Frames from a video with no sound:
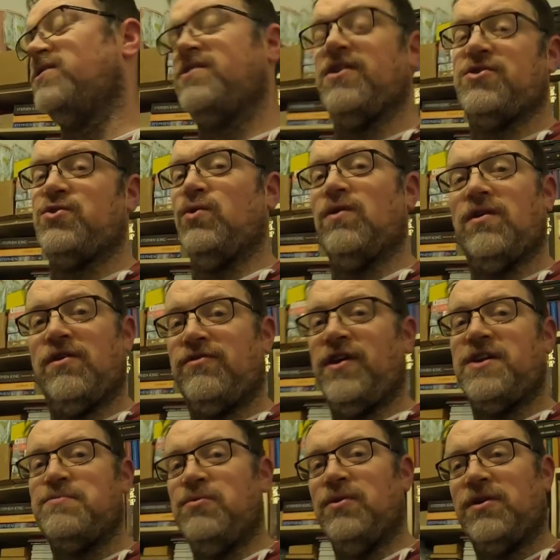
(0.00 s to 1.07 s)
just saw a
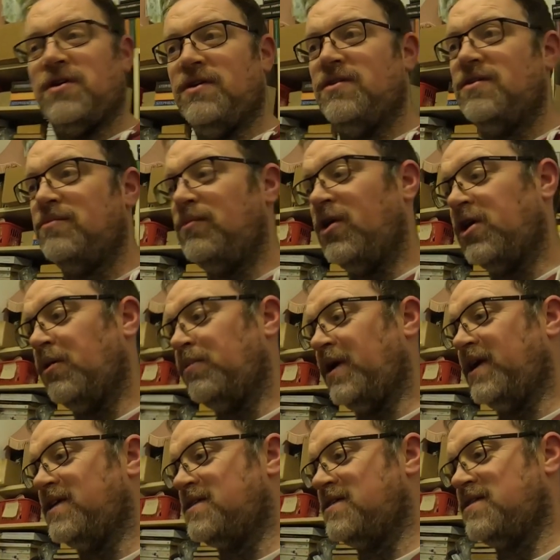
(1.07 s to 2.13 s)
Facebook
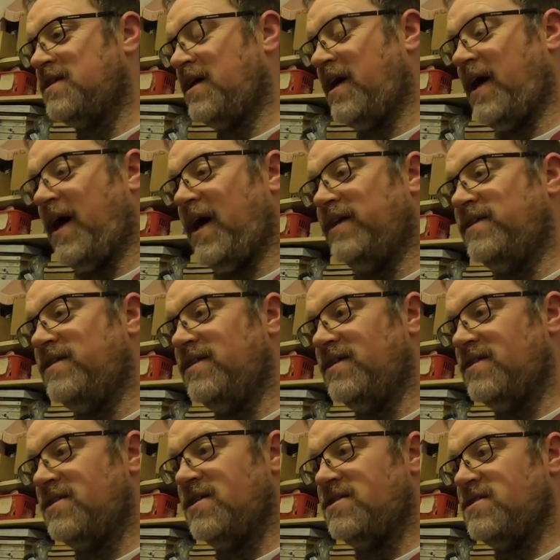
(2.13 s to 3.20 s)
marketplace ad
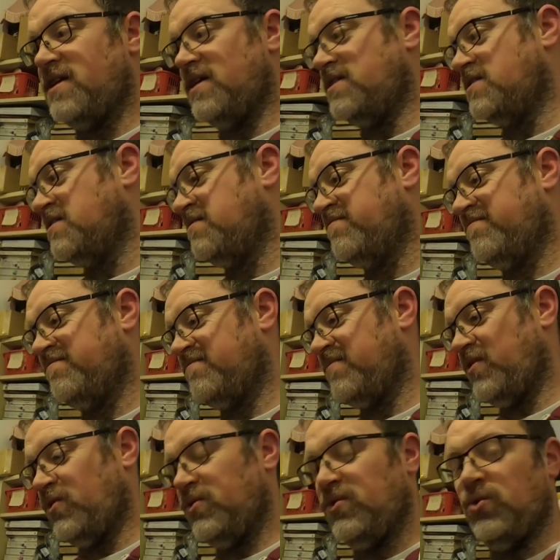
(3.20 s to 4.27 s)
that just said
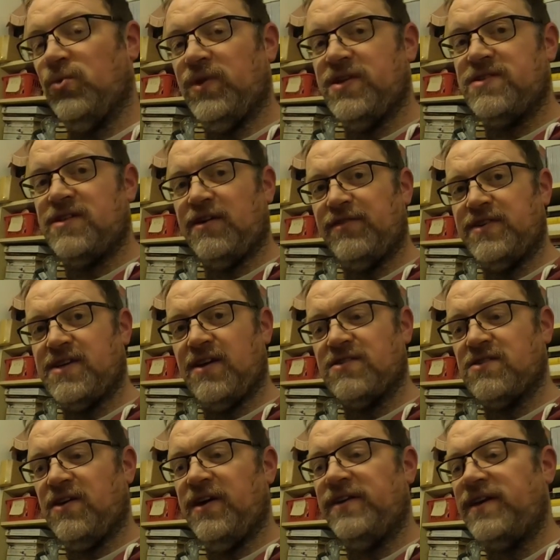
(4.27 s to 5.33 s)
all this stuff is
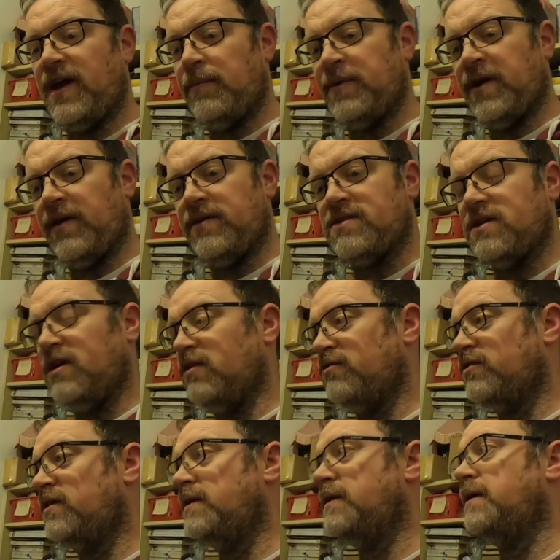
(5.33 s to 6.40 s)
outside, help me out yourself.